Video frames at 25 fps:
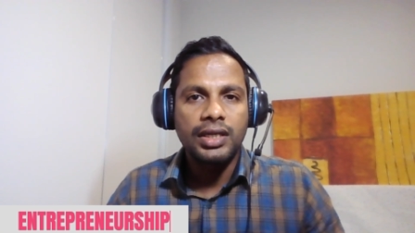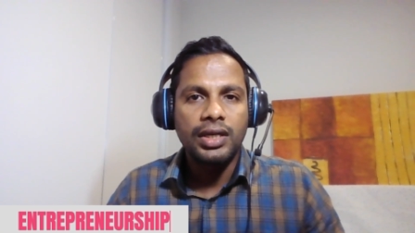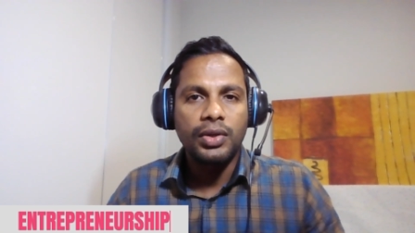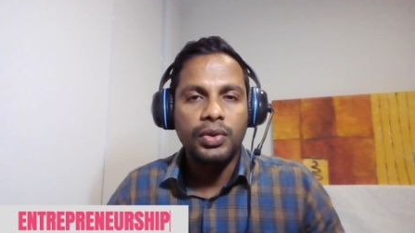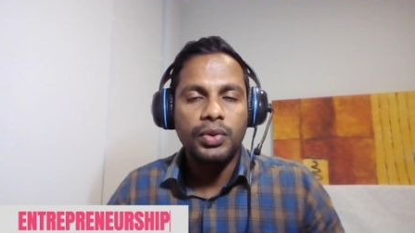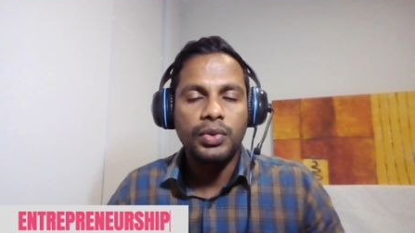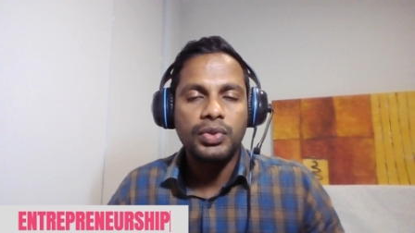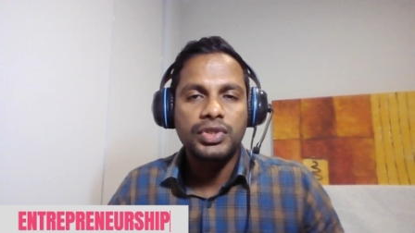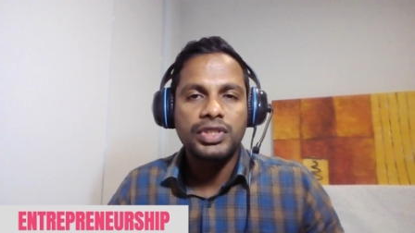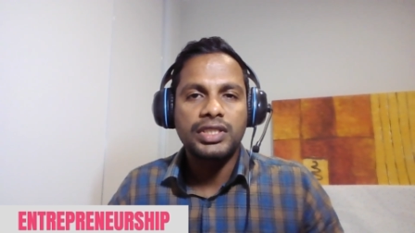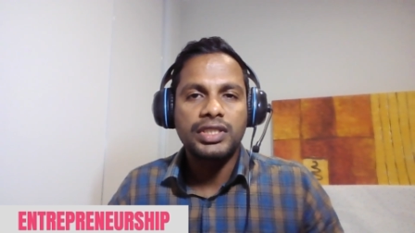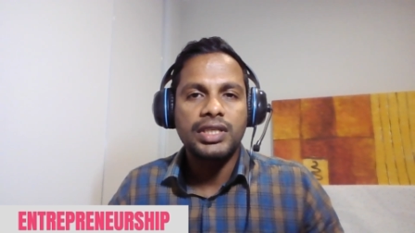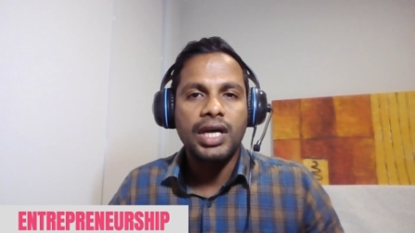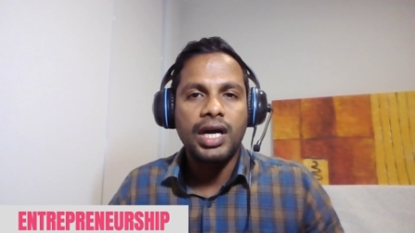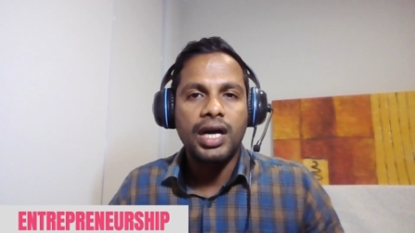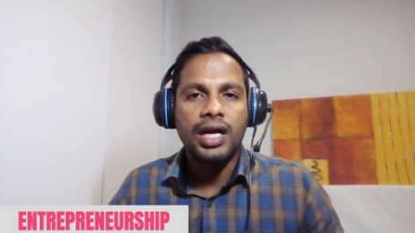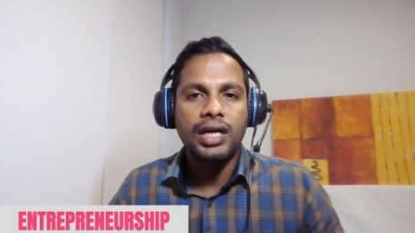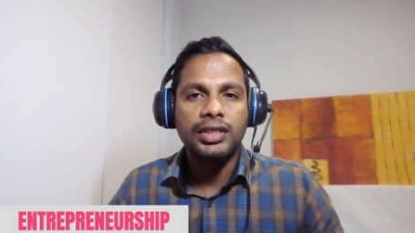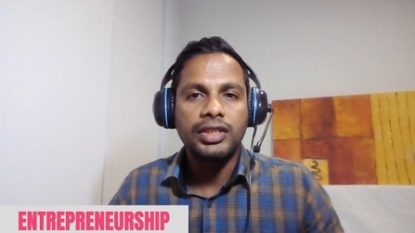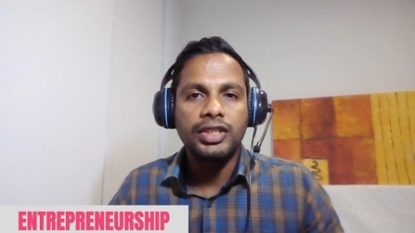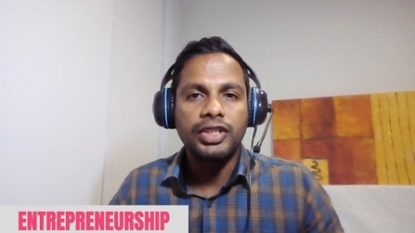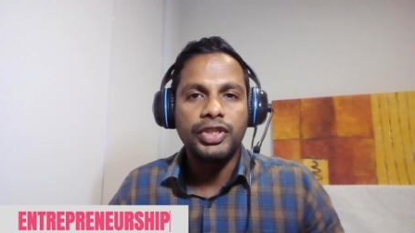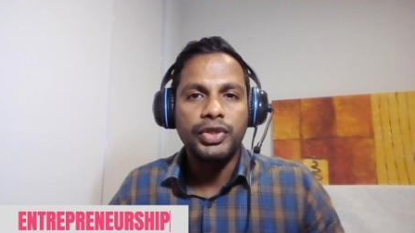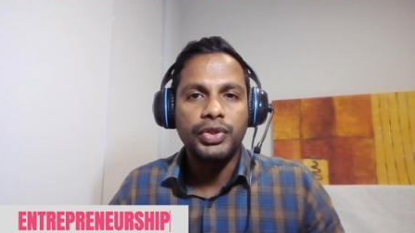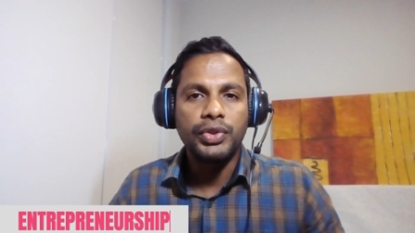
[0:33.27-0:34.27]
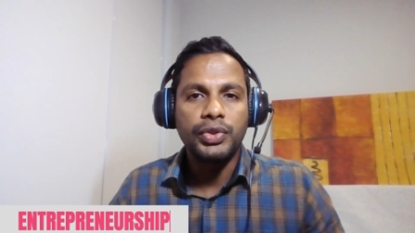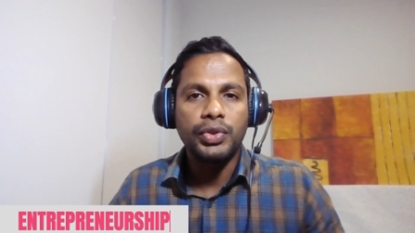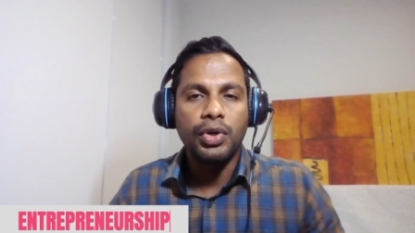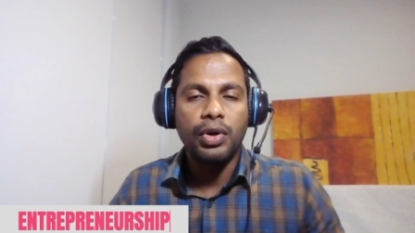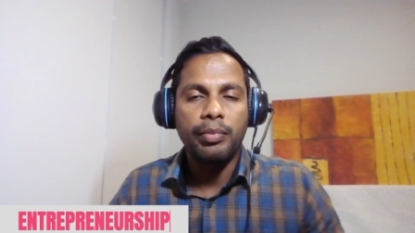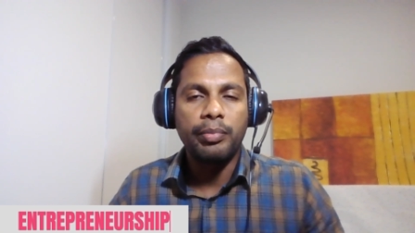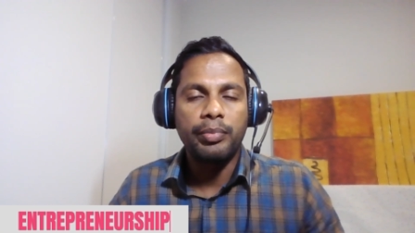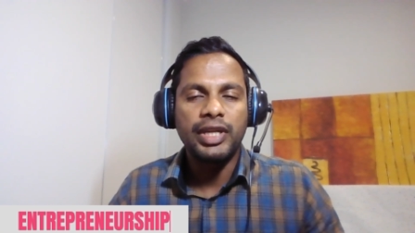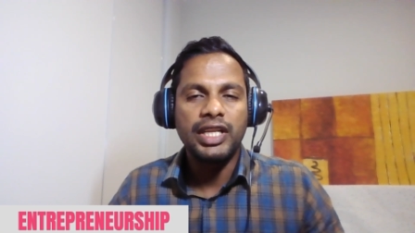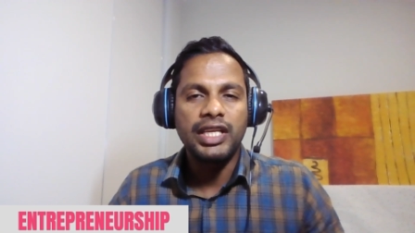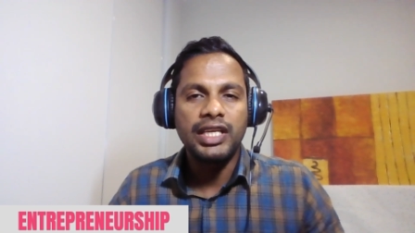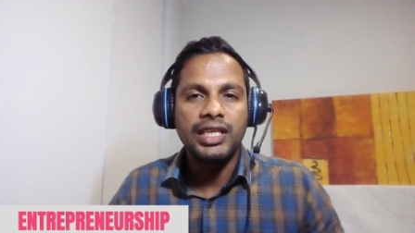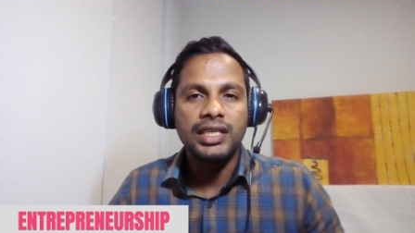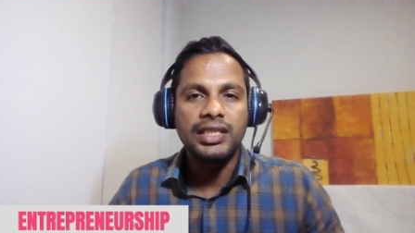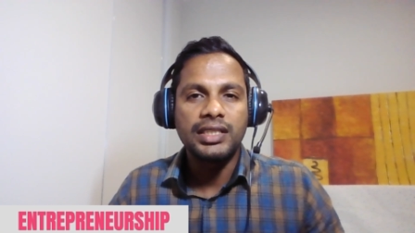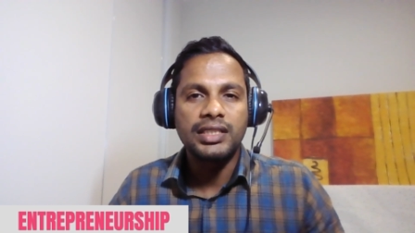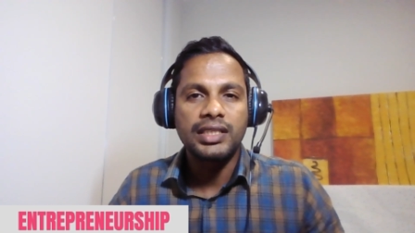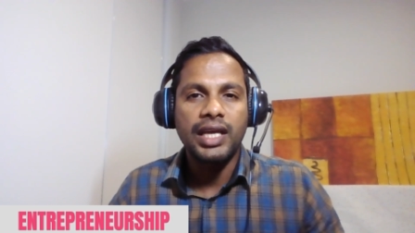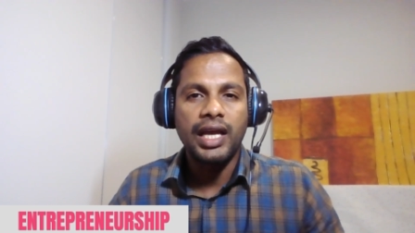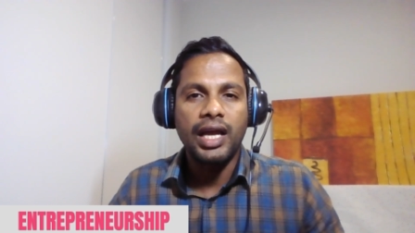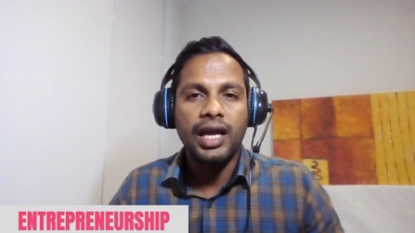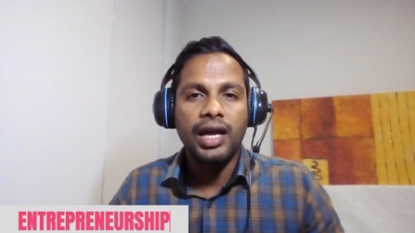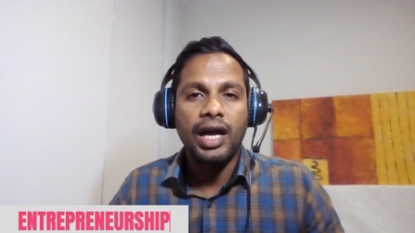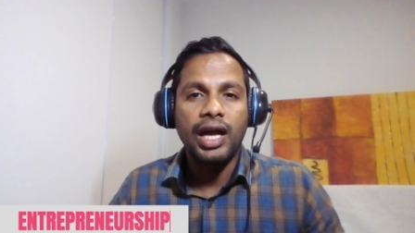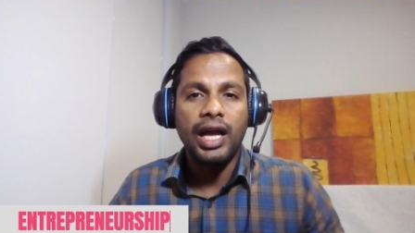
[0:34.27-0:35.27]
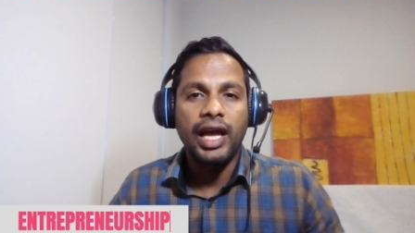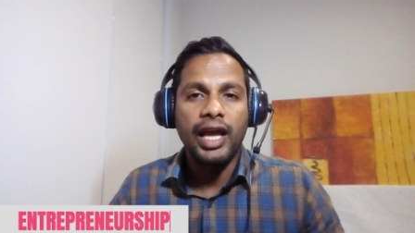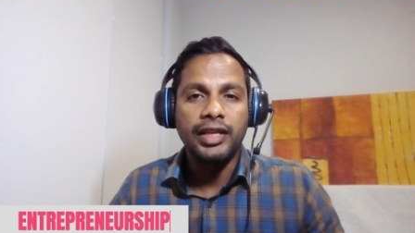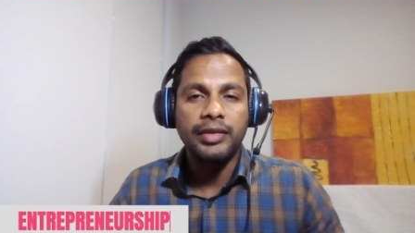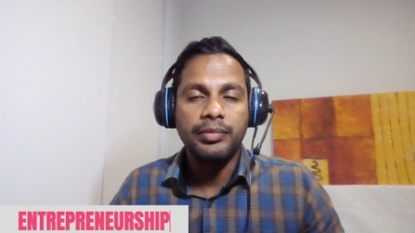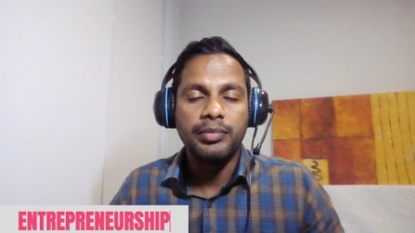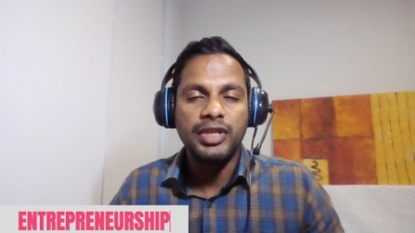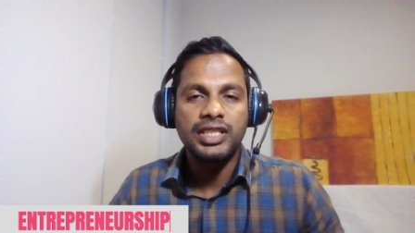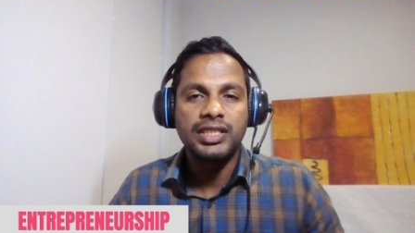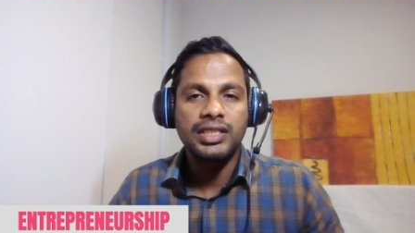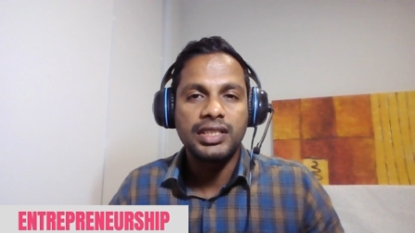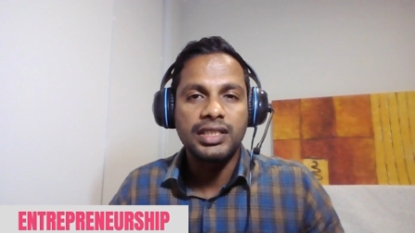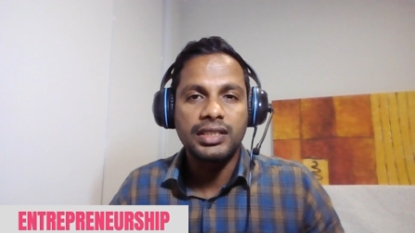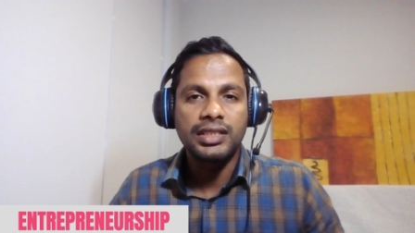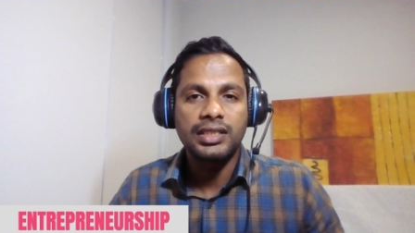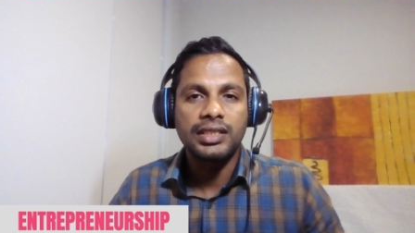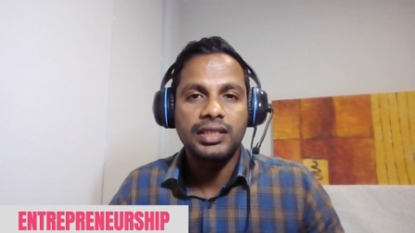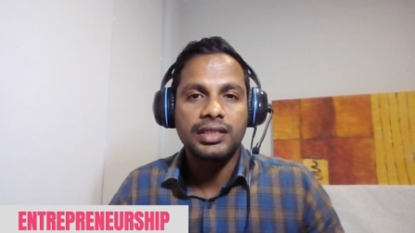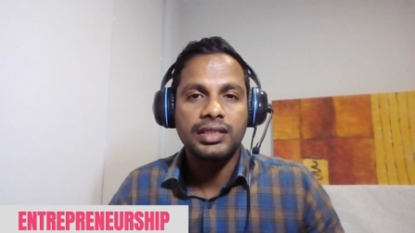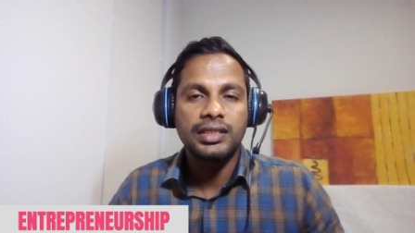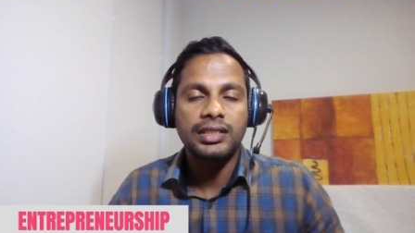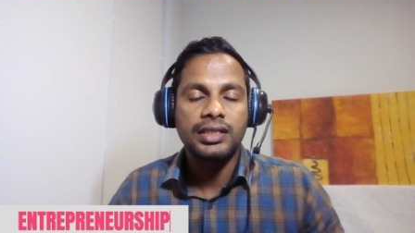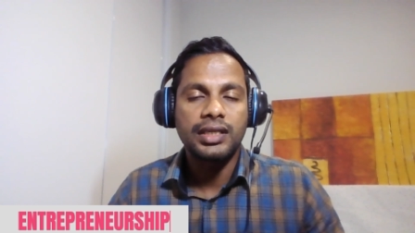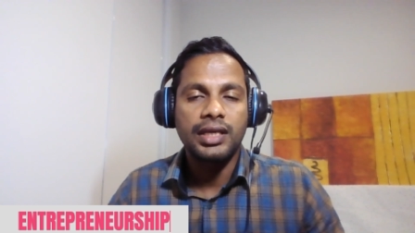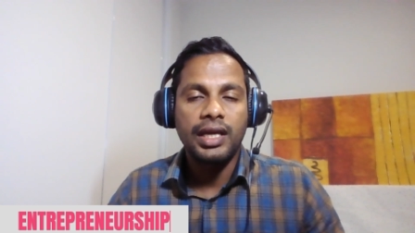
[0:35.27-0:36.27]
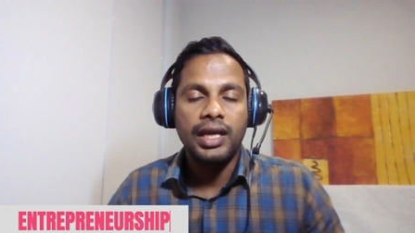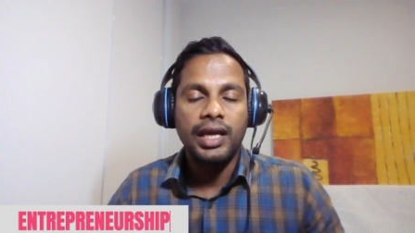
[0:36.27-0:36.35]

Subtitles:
who start new companies and businesses,